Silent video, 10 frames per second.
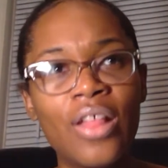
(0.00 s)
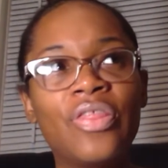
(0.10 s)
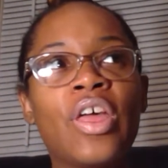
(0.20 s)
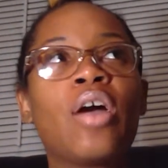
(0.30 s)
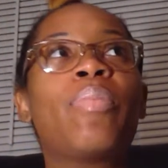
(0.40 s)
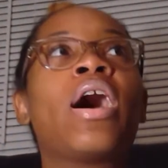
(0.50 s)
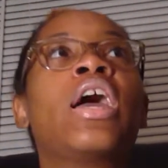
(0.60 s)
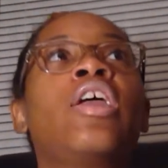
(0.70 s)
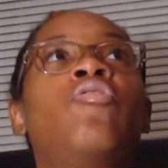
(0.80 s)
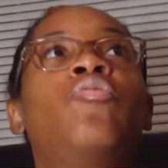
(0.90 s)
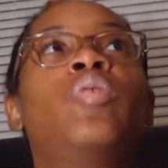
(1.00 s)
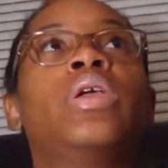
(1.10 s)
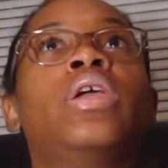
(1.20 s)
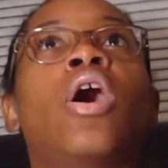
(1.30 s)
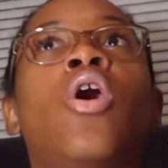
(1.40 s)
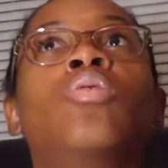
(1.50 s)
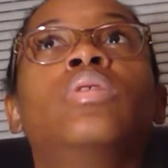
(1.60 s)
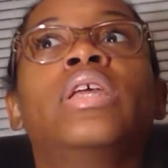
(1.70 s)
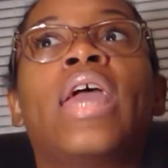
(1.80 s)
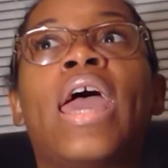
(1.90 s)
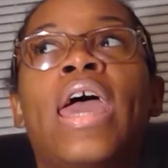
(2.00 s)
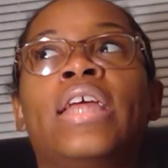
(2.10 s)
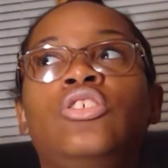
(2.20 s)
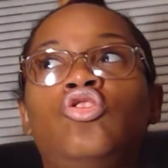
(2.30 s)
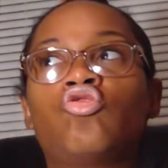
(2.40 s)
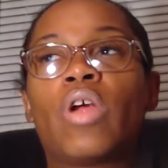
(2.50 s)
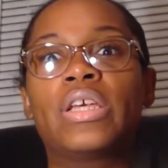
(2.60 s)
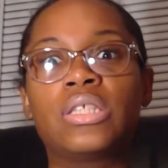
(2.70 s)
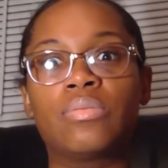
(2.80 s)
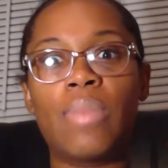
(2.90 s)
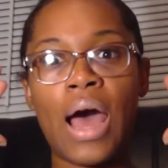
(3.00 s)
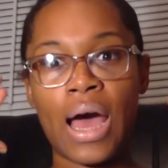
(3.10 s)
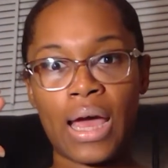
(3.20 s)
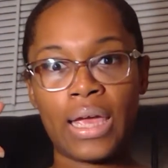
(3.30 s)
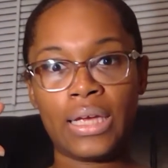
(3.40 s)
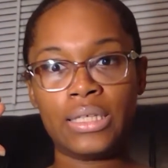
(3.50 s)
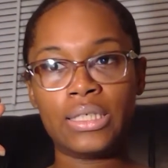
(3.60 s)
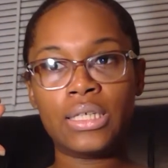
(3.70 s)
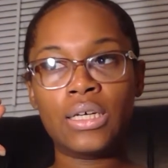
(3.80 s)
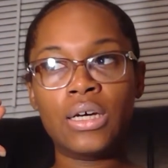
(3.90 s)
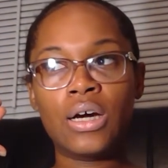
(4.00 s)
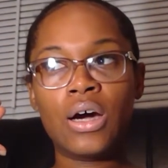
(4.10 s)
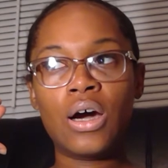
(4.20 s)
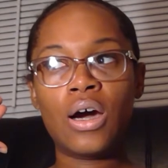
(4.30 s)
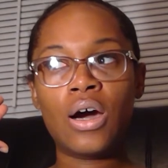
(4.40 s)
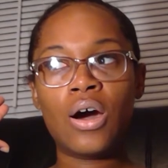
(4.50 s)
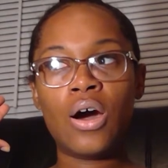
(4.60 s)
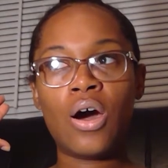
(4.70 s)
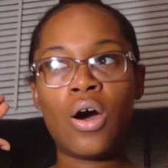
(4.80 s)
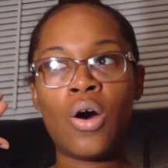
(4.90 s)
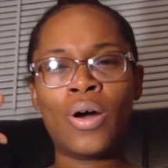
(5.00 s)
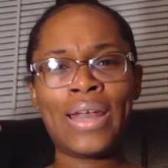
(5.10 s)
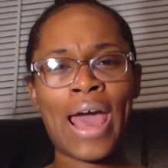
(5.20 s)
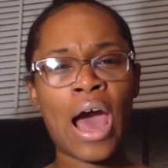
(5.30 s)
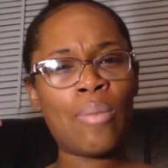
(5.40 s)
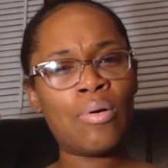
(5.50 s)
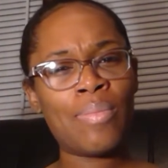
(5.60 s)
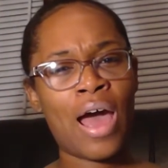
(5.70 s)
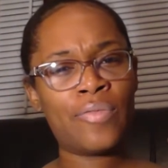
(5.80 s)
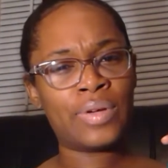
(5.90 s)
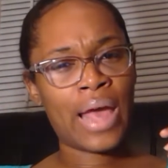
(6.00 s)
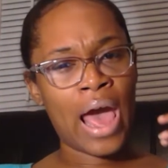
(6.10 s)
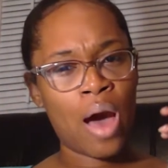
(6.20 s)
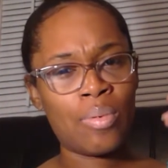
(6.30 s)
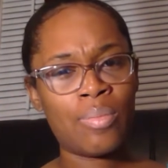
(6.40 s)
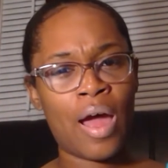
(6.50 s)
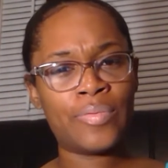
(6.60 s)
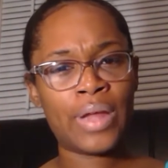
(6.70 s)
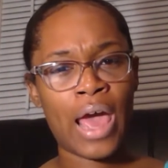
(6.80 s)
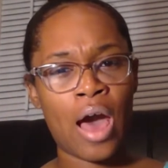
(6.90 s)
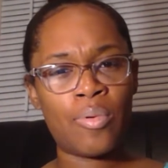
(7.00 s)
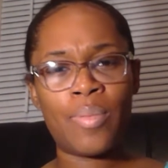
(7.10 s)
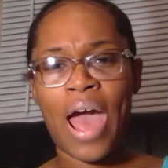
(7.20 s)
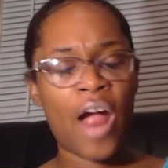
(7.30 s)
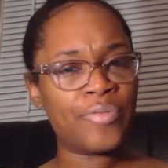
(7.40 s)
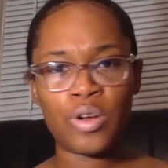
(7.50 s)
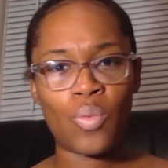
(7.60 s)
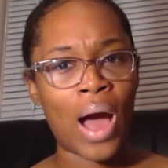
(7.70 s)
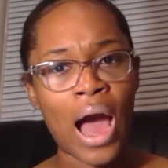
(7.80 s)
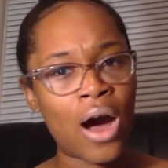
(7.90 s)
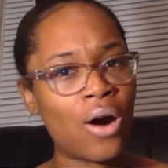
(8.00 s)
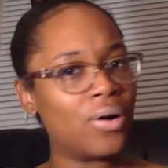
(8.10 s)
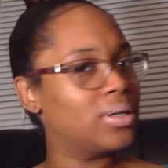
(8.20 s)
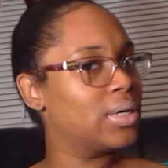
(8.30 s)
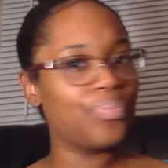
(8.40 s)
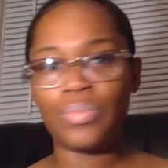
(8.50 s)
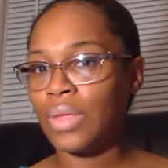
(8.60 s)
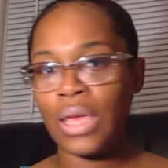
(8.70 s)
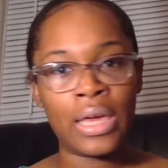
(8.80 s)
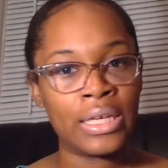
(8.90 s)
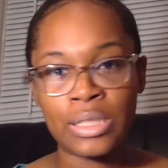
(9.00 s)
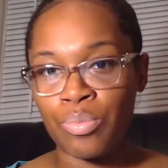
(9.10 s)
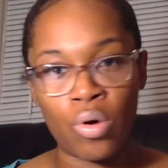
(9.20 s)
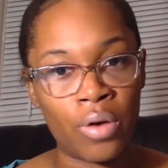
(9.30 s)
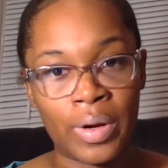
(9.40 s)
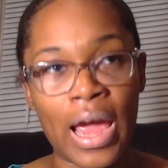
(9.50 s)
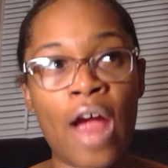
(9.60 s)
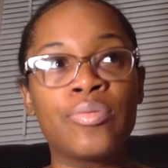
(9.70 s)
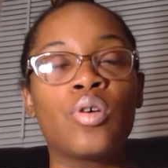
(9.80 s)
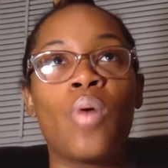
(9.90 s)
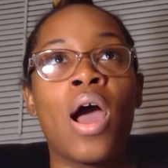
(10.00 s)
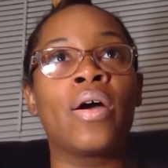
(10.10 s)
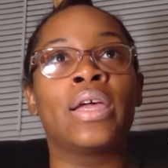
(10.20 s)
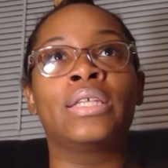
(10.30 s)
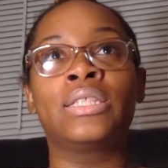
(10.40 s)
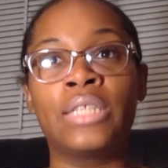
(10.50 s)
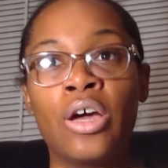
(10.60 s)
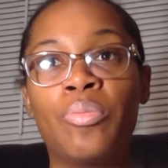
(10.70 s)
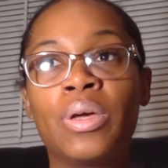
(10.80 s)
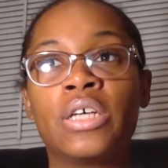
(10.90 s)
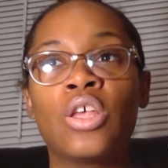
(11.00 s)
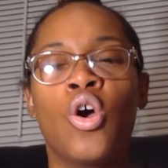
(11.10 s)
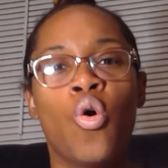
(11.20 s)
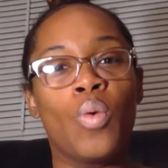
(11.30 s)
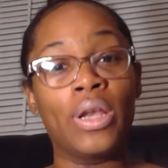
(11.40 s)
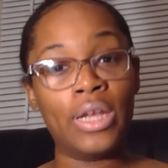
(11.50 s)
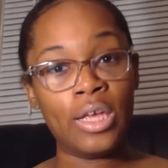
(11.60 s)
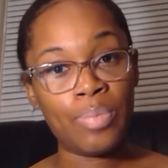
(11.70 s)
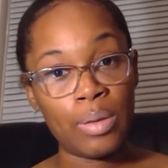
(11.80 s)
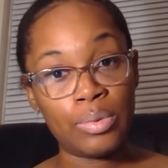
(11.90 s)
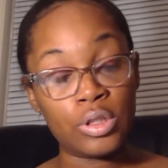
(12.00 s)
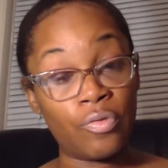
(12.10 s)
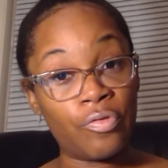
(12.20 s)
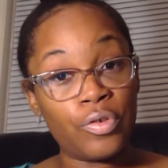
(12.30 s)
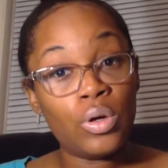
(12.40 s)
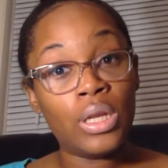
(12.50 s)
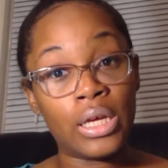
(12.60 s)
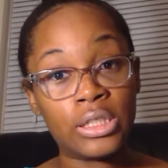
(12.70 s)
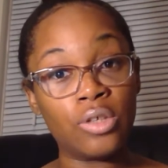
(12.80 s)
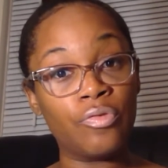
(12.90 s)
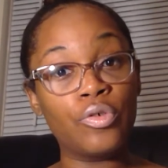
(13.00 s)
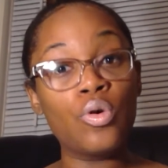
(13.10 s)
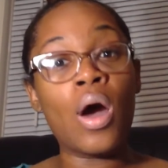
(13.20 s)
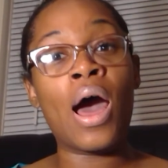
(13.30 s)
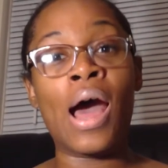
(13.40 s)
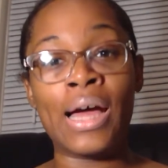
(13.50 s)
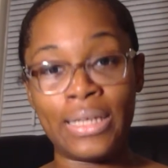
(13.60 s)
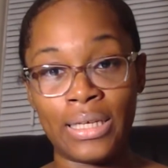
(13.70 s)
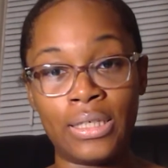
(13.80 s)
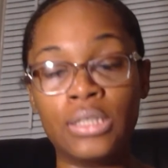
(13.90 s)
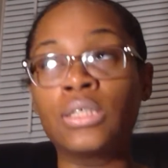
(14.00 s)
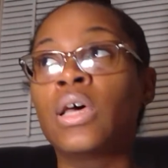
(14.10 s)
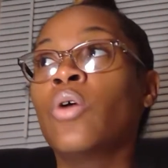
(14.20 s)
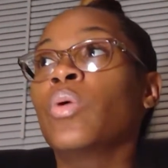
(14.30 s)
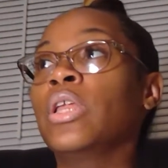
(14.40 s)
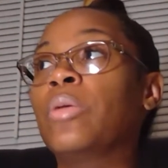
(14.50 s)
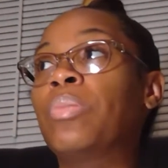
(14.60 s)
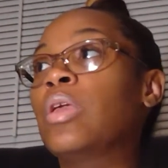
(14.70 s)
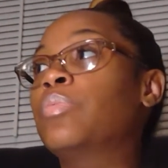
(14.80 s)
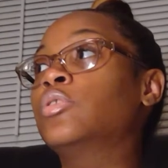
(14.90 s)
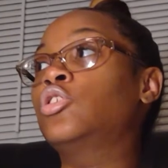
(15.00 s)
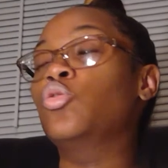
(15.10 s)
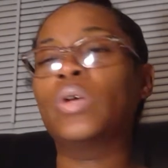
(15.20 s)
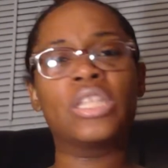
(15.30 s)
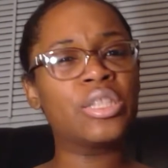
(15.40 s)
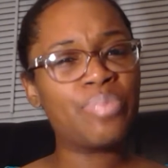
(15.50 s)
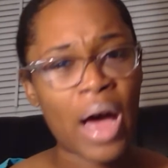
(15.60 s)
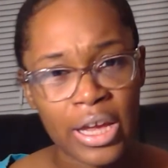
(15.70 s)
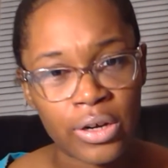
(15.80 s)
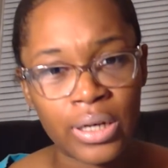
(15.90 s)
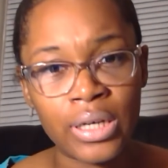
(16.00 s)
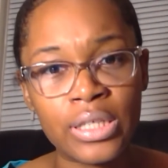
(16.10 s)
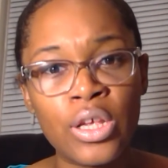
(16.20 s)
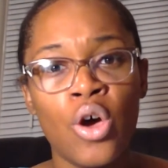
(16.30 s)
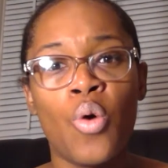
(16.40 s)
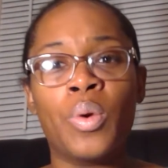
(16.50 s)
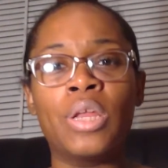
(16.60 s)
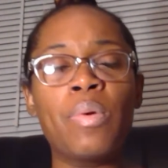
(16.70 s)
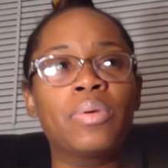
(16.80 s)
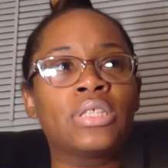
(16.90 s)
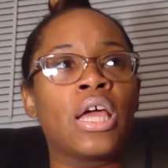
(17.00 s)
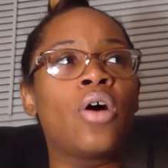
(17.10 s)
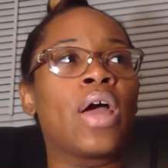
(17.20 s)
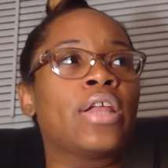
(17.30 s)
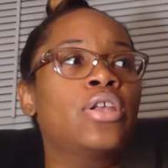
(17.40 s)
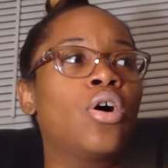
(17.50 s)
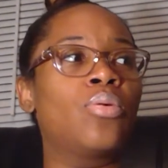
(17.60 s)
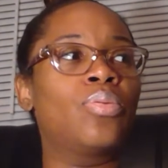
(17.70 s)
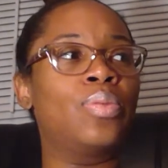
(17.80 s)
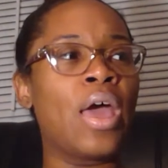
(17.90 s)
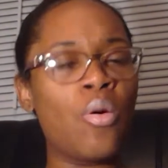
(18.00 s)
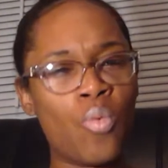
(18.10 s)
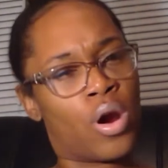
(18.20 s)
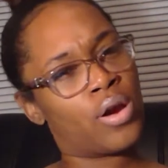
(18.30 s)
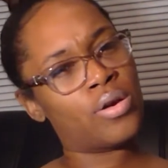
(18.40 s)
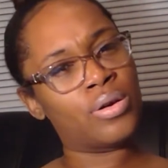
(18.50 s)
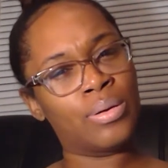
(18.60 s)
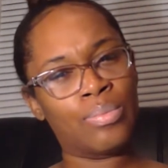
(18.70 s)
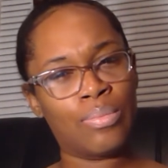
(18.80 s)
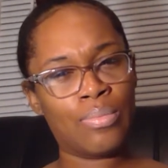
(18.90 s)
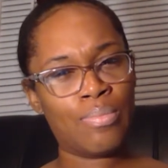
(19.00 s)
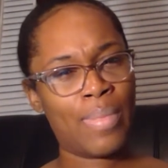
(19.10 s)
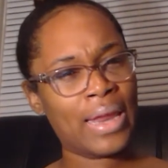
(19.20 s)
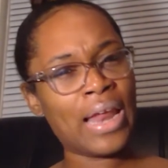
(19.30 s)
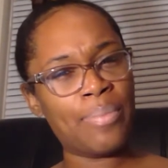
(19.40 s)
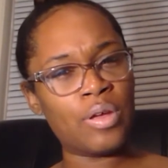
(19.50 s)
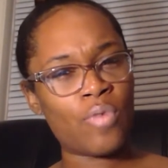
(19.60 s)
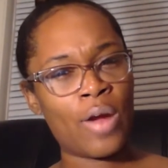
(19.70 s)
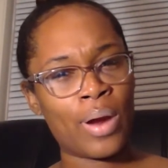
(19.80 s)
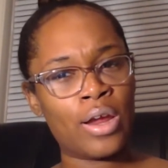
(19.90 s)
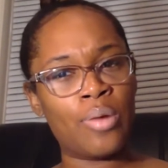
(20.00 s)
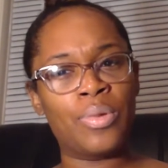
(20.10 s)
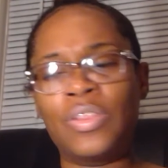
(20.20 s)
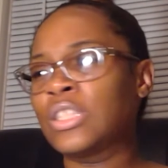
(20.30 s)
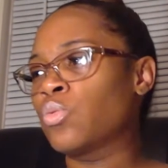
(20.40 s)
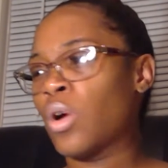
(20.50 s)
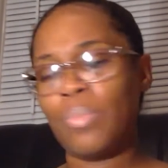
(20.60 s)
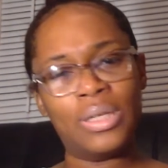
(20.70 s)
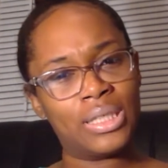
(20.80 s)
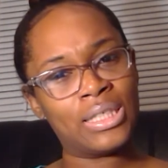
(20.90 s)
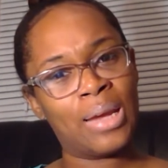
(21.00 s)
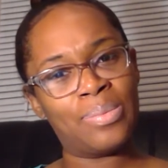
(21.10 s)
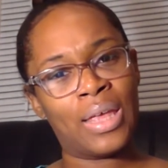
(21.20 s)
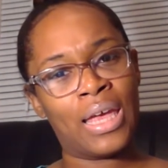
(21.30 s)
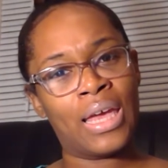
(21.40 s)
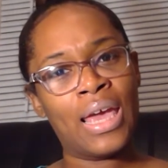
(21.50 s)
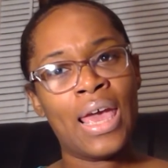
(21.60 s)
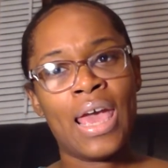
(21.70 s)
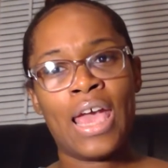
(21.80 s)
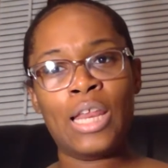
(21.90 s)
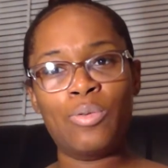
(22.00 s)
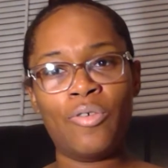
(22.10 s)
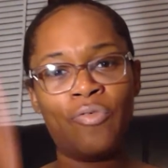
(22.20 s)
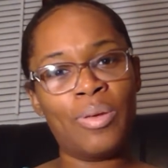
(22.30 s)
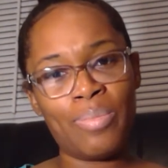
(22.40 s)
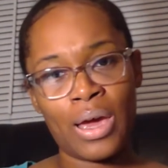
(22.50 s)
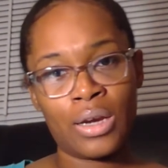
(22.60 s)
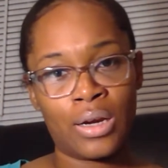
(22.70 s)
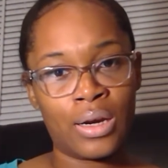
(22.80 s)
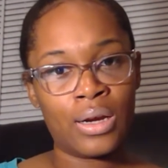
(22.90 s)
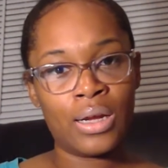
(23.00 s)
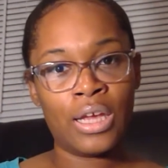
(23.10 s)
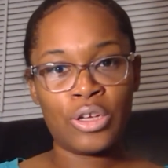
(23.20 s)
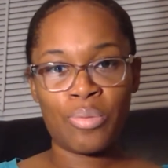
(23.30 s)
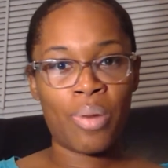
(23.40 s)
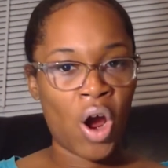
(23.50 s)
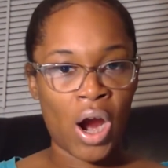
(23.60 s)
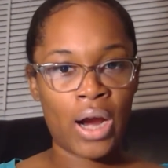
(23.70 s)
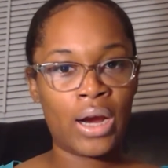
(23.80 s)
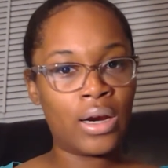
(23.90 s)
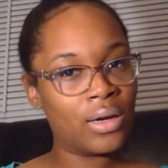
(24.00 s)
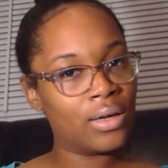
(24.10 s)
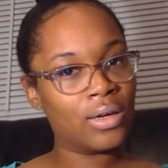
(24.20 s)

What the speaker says: Think about if we only had Drake's mind on album after album after album. After a while, it gets boring. After a while, it gets stale because we need people to fuel us, to fuel our ideas. We need people to inspire us. We need people to say, okay, no, that word may not be right here, this word means the same thing and it will fit better in your bar.